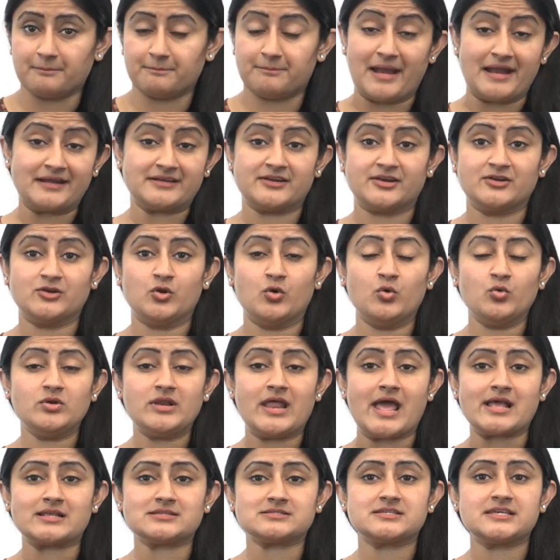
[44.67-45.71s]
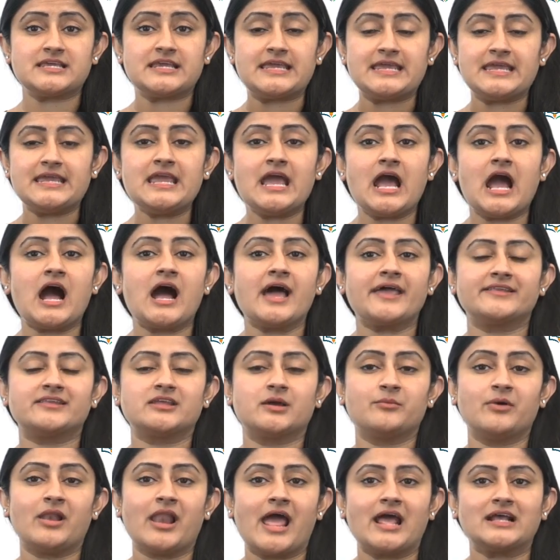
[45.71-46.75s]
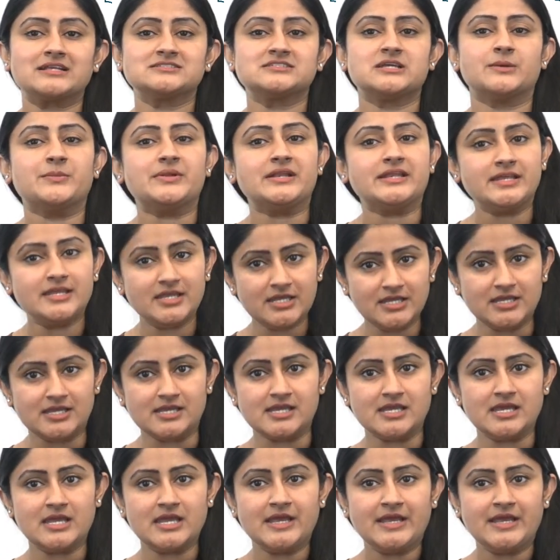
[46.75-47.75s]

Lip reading: better known as AISSEE,